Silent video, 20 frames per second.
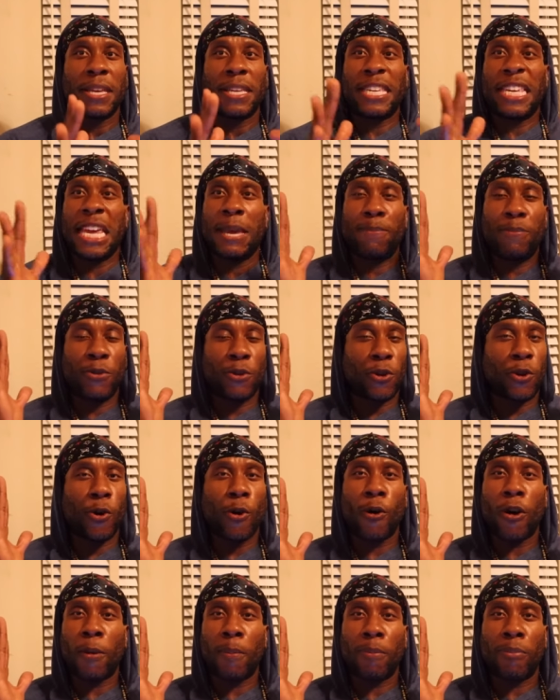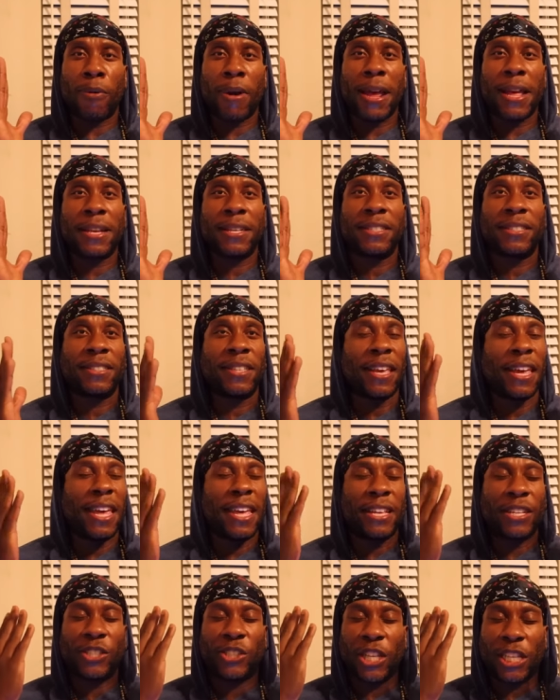Keep your core braced
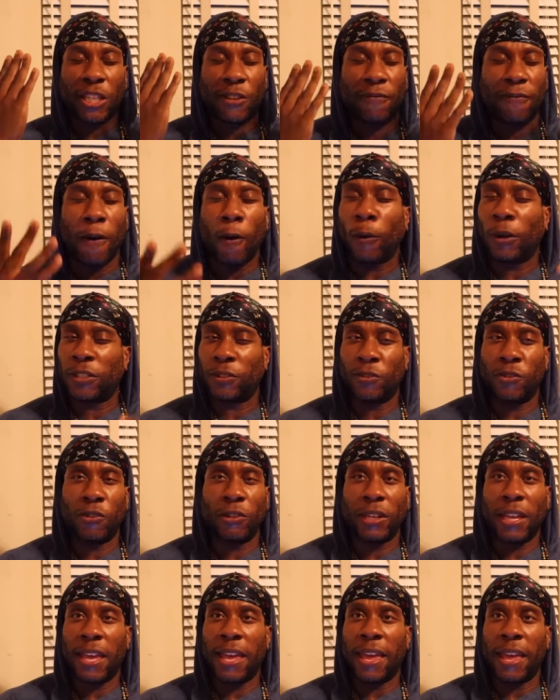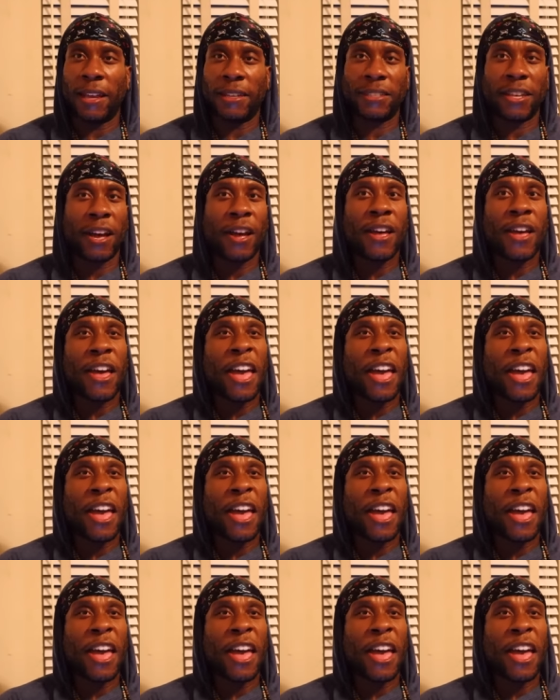and just focus on your legs.